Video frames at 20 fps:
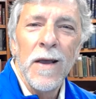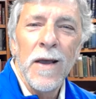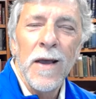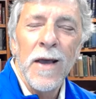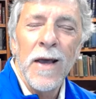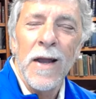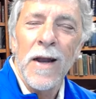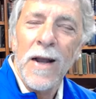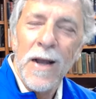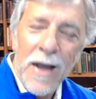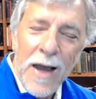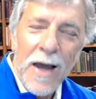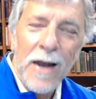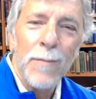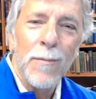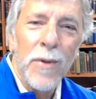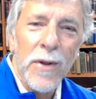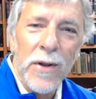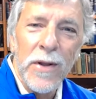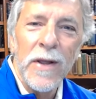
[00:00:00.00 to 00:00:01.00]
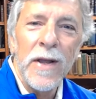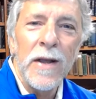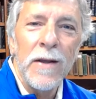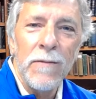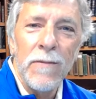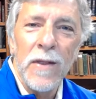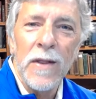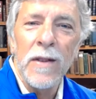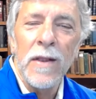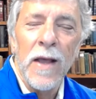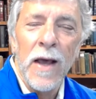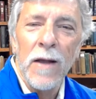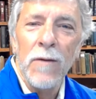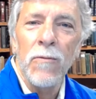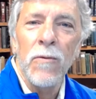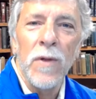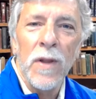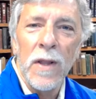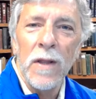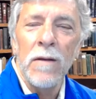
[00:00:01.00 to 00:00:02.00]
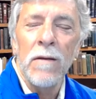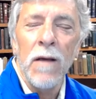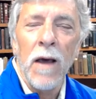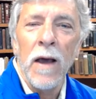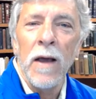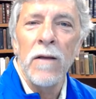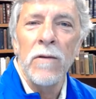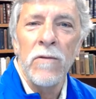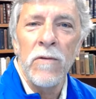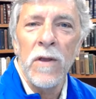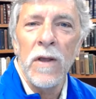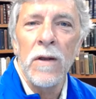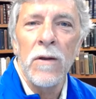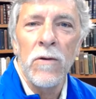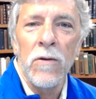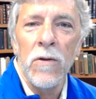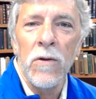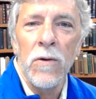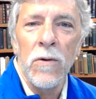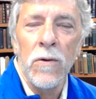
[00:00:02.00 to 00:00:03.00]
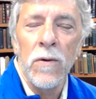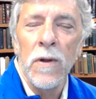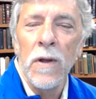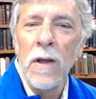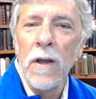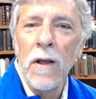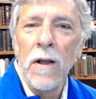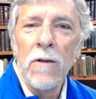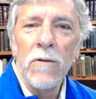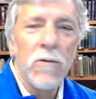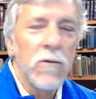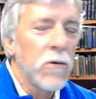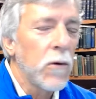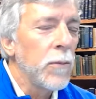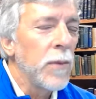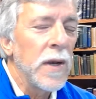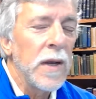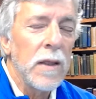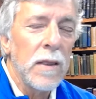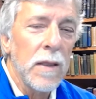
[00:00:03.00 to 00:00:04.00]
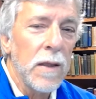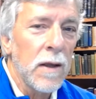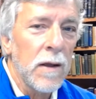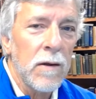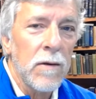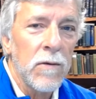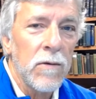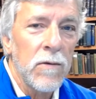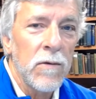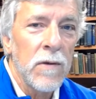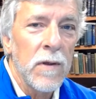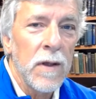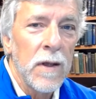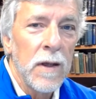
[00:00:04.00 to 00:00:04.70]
And I gotta believe that that really ties into so many things